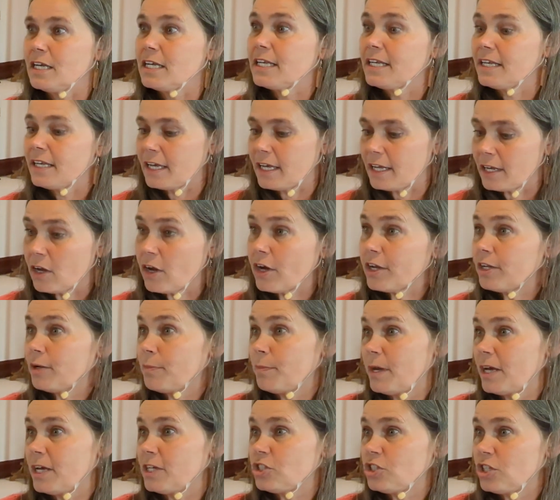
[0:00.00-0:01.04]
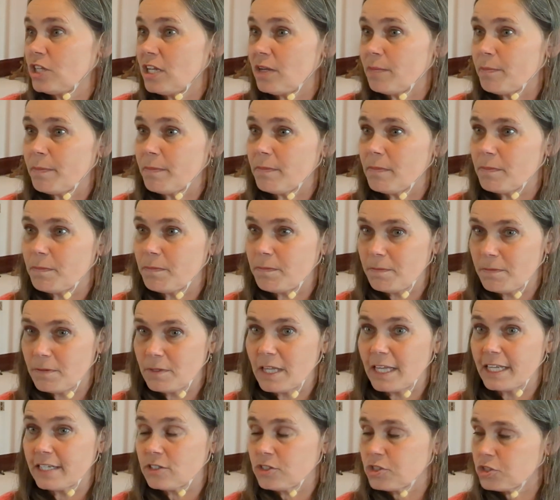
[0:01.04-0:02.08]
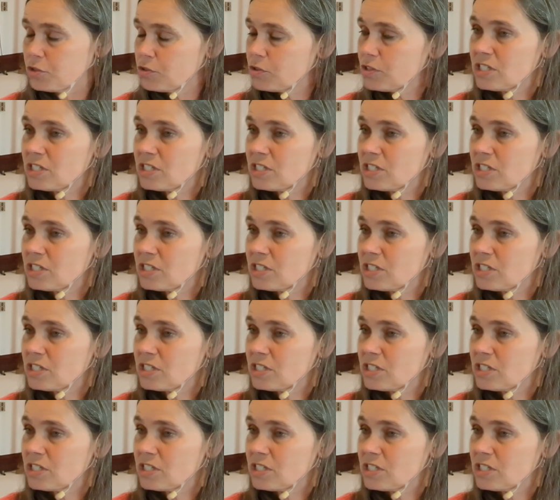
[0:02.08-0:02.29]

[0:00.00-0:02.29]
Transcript: Get on a budget and do